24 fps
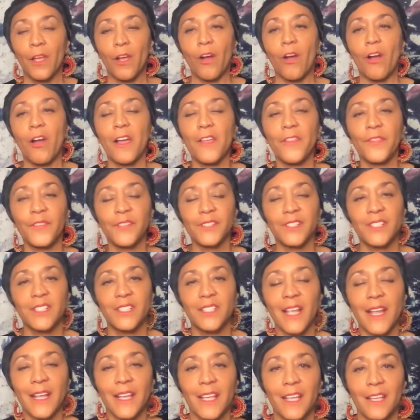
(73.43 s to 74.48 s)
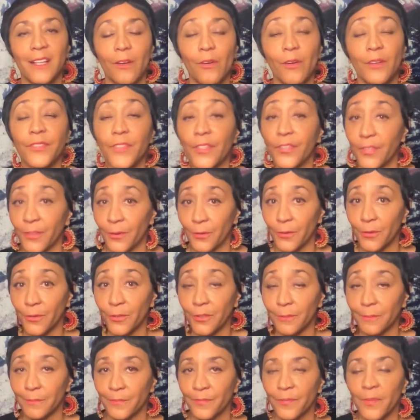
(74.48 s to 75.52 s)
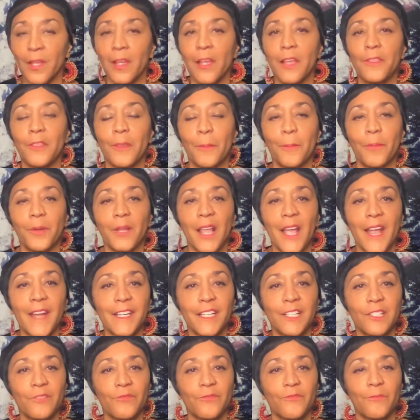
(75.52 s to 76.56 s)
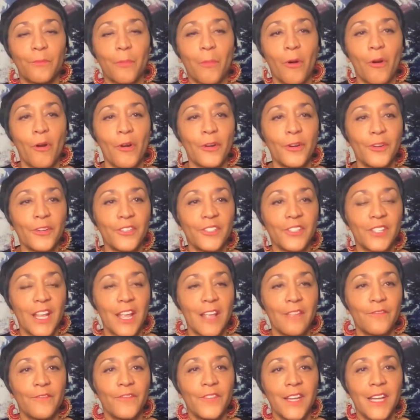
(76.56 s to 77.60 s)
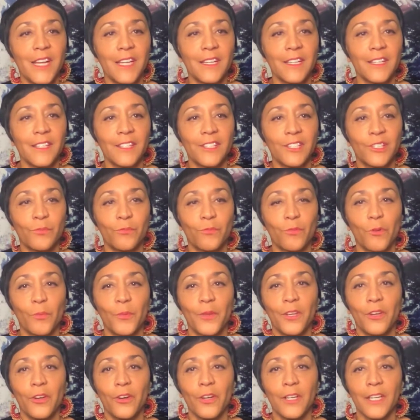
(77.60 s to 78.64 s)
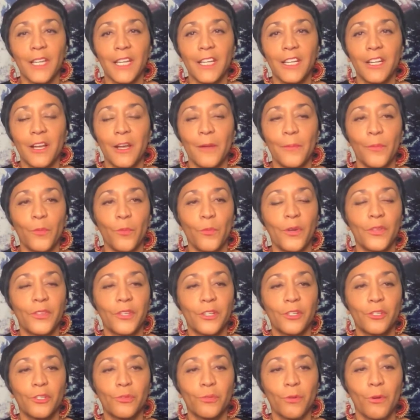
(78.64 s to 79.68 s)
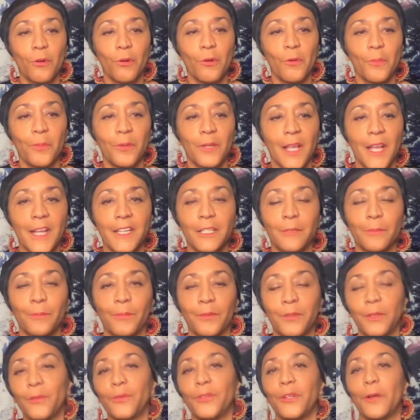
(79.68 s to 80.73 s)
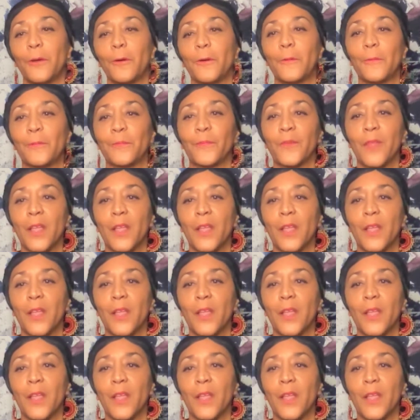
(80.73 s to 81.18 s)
On the 2nd, on the 3rd, the planets Mars and Venus will be hooking up with control planet Pluto.